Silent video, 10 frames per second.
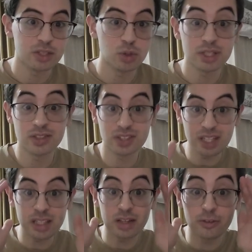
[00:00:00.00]
You can
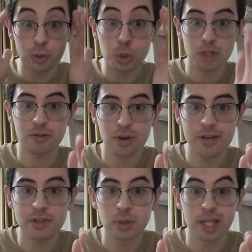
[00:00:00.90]
see the future in front
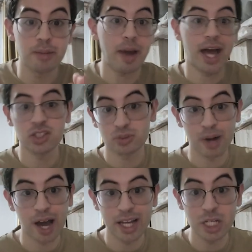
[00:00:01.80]
of you and the past
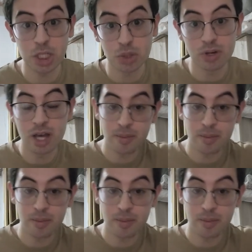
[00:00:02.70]
behind you